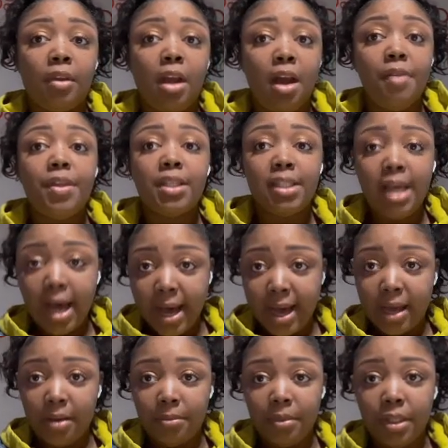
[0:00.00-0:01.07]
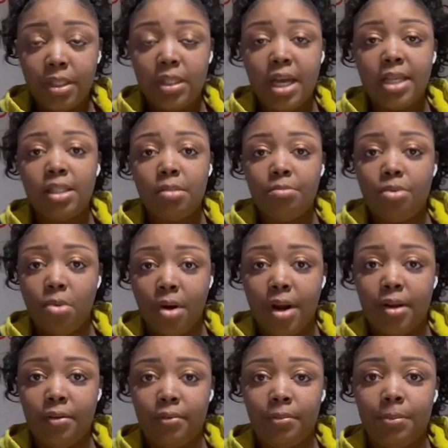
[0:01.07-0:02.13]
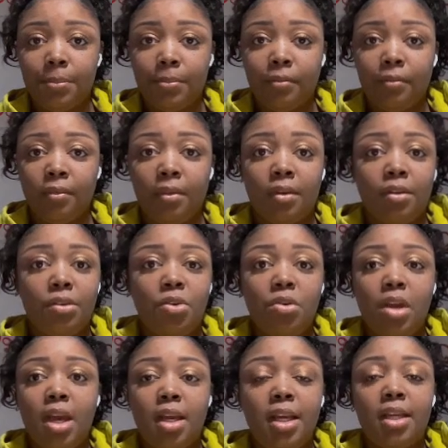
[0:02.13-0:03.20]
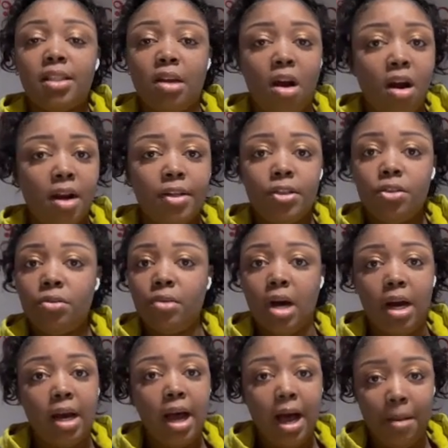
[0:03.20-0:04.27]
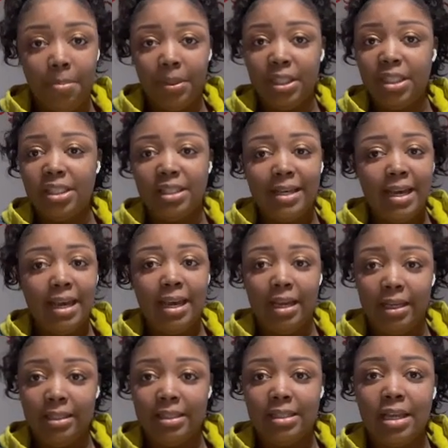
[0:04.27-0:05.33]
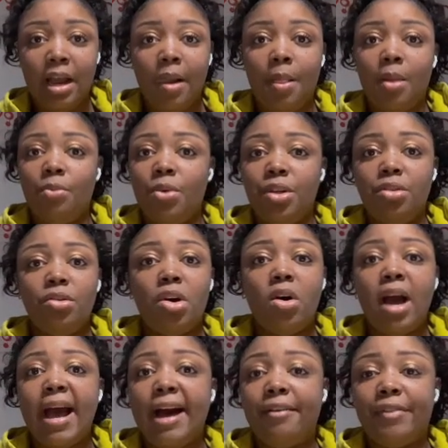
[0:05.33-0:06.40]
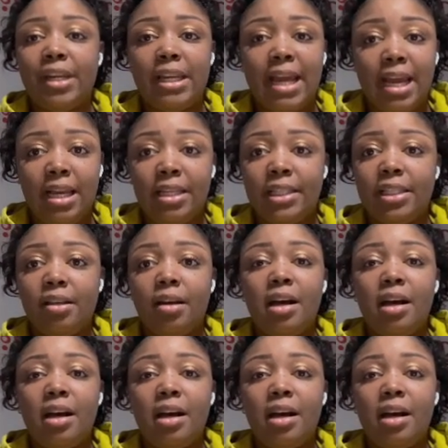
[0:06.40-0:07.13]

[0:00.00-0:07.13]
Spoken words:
and the time, because that's important. It's hard to accomplish things when you don't have a date,